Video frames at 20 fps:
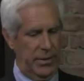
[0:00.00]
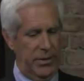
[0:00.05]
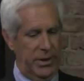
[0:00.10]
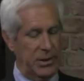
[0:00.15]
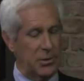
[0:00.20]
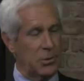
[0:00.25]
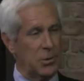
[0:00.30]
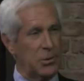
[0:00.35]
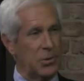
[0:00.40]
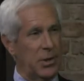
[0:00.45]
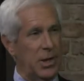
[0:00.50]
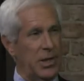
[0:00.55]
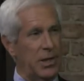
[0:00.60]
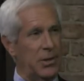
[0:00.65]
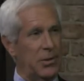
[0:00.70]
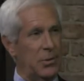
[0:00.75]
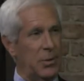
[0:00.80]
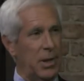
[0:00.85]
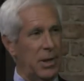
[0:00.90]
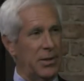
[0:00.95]
things we're trying to
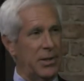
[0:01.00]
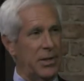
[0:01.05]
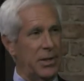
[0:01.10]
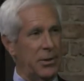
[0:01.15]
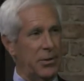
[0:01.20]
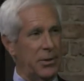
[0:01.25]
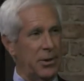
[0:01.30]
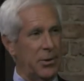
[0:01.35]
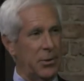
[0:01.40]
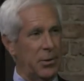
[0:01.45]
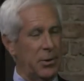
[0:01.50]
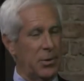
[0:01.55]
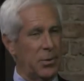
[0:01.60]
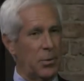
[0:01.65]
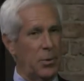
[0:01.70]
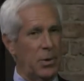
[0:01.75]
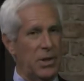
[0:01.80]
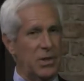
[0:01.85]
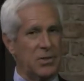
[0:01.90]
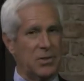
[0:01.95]
do out here in the
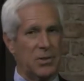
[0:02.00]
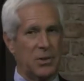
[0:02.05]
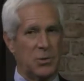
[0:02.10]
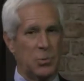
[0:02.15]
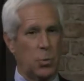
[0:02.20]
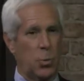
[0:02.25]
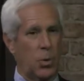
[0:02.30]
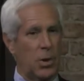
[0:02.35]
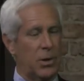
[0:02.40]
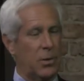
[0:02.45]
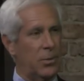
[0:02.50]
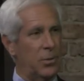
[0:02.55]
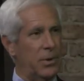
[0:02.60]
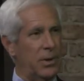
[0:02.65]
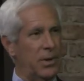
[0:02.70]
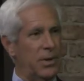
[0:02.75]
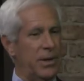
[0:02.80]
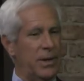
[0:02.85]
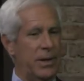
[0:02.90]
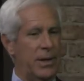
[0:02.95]
Northwest is work
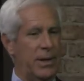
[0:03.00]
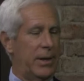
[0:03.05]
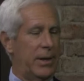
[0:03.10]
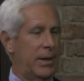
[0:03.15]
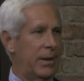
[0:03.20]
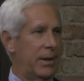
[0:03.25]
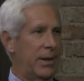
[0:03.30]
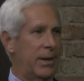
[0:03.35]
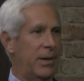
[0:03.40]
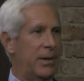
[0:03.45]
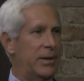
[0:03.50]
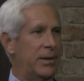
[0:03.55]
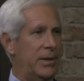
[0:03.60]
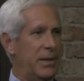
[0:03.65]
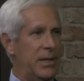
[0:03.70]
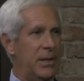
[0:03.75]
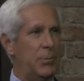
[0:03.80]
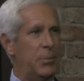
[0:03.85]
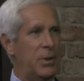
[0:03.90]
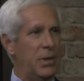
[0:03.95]
with HUD,
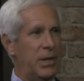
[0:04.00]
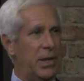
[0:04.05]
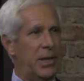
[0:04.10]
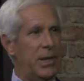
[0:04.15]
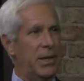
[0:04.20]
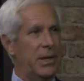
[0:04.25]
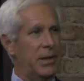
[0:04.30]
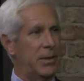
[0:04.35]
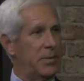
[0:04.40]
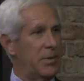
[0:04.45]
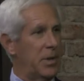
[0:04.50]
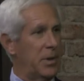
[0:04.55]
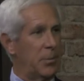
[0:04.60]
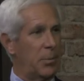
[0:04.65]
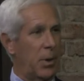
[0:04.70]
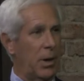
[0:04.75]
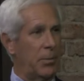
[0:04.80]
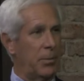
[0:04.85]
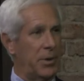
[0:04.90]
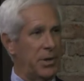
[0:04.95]
EPA, the
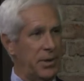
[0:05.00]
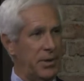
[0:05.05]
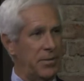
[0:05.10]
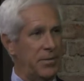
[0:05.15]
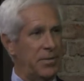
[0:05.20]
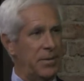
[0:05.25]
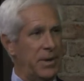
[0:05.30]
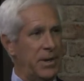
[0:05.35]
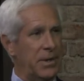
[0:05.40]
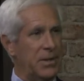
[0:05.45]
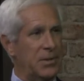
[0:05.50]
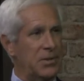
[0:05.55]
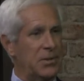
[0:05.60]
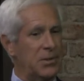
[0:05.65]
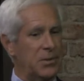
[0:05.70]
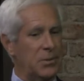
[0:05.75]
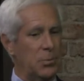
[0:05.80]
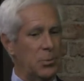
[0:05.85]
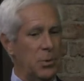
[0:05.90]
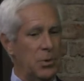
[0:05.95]
Department of
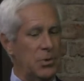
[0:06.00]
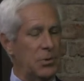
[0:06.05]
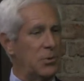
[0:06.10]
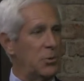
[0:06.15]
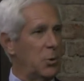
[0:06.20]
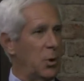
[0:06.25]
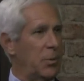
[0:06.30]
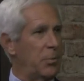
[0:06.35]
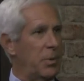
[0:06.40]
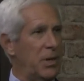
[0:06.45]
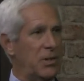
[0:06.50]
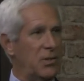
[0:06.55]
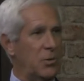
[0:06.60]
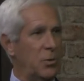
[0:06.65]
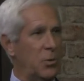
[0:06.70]
Defense, with Joint Base